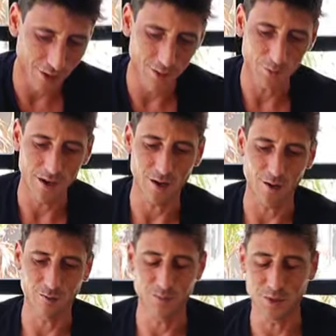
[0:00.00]
another one
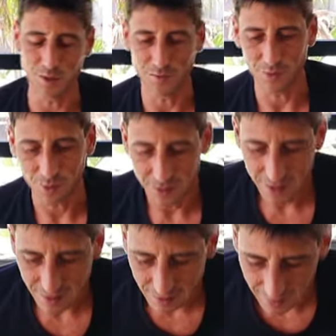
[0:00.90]
off. Beautiful.
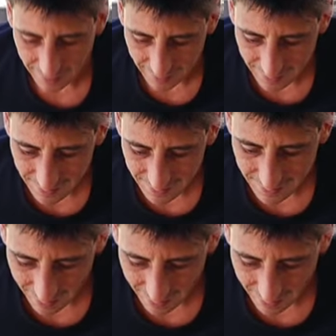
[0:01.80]
Alright.